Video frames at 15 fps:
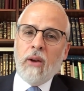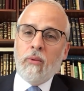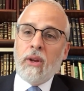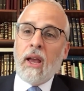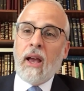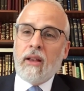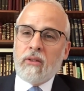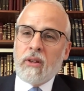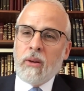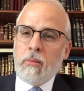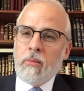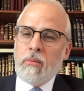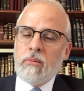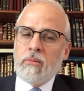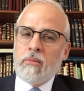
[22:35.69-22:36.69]
We ask
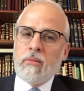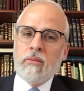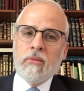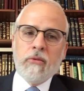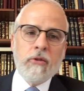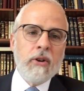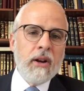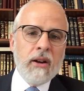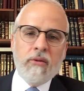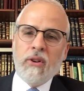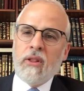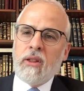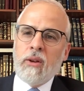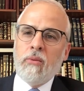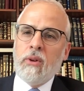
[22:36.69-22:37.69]
Him for
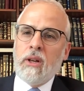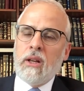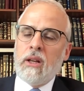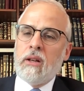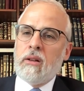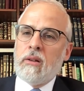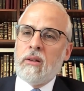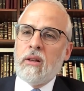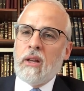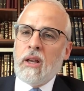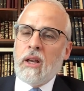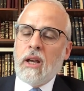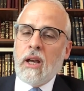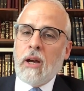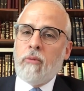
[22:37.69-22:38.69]
everything we need,
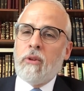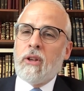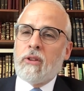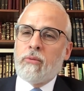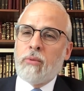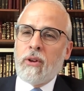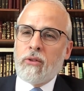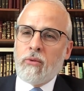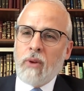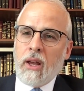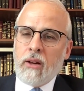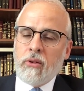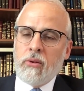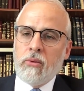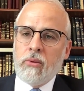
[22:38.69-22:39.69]
and we express
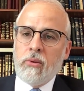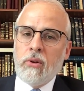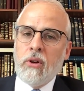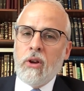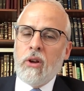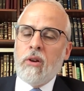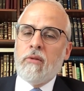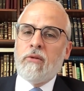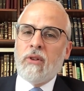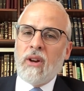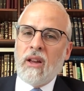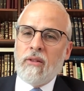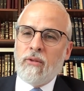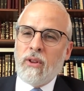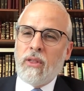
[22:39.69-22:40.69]
gratitude
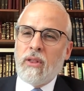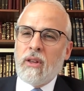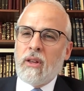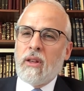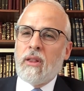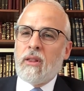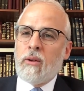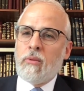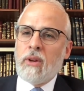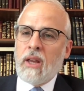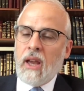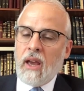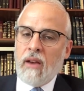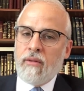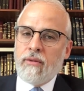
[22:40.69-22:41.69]
for everything that we
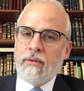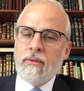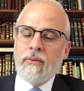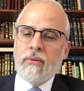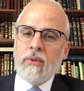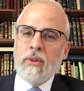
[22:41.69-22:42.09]
have.